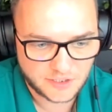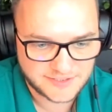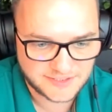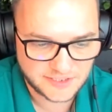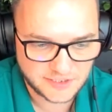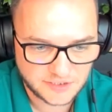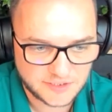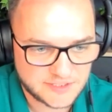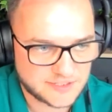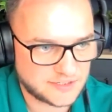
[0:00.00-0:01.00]
Still,
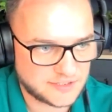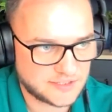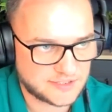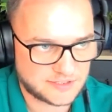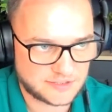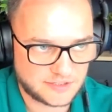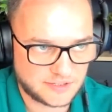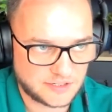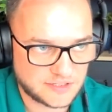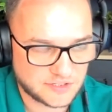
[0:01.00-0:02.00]
it's
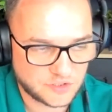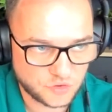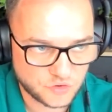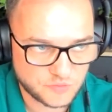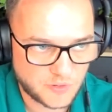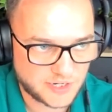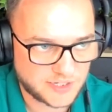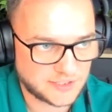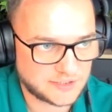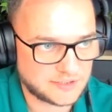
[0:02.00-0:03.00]
a huge
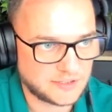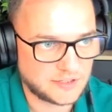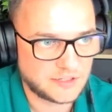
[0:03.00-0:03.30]
market.